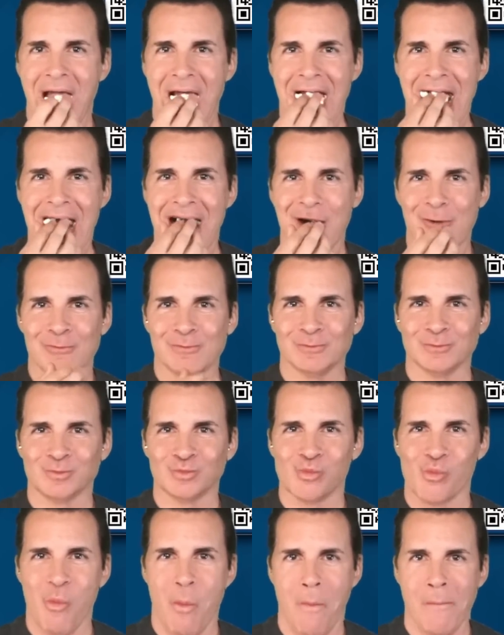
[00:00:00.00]
the election
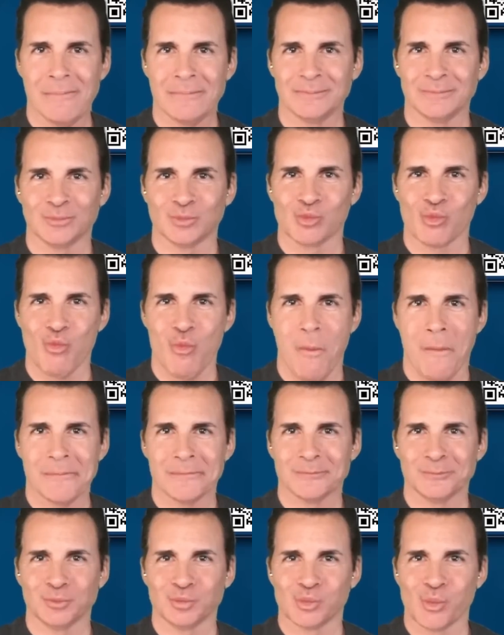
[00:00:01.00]
fraud that took
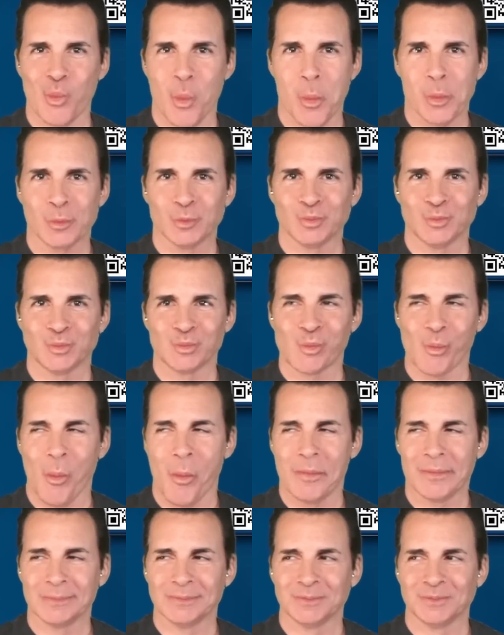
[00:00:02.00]
place with
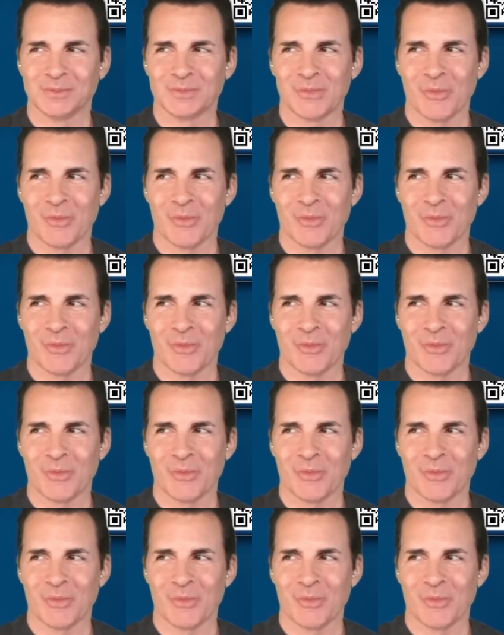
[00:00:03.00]
proof.